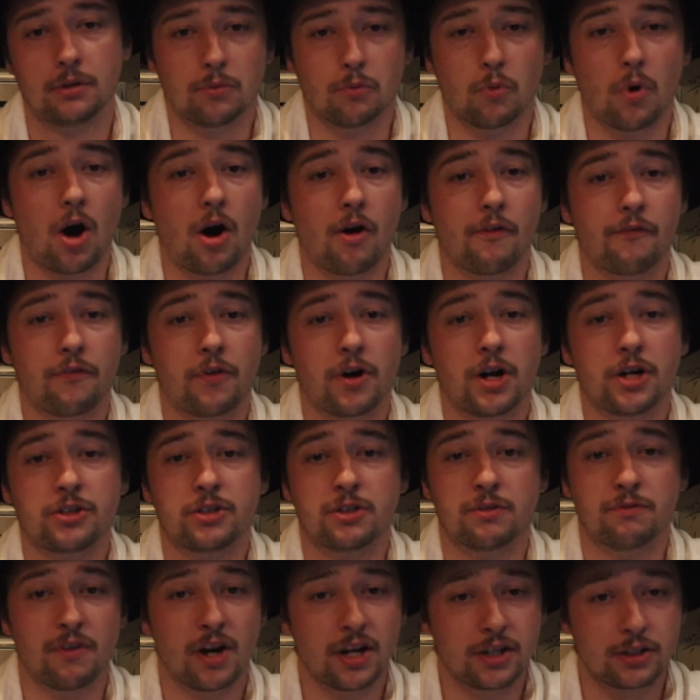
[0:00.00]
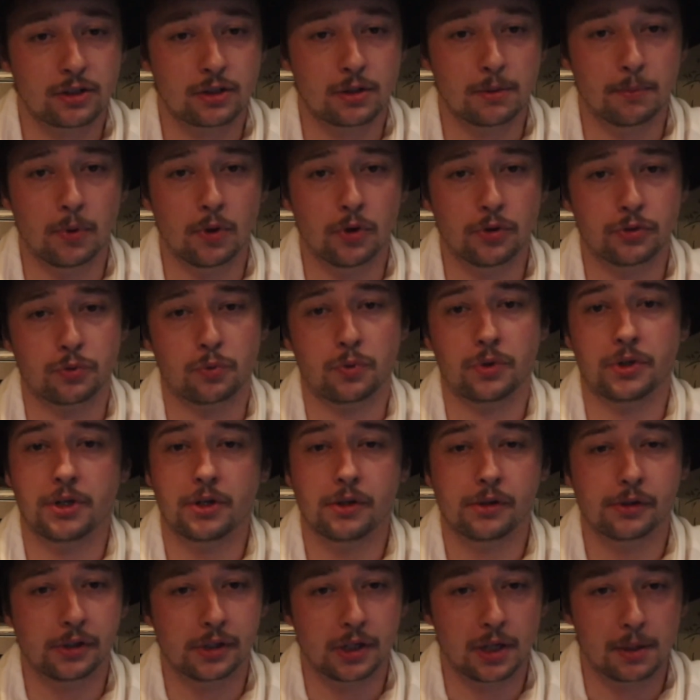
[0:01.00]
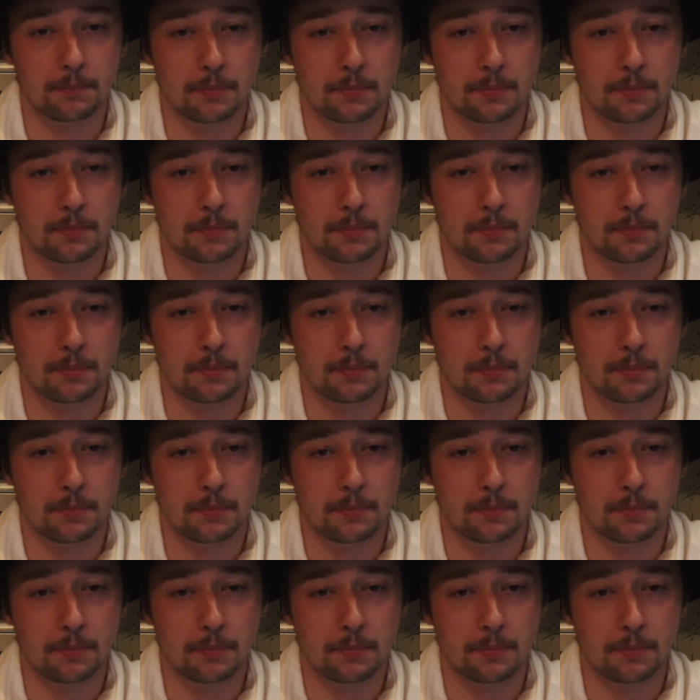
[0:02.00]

While fresh vegetables were nearly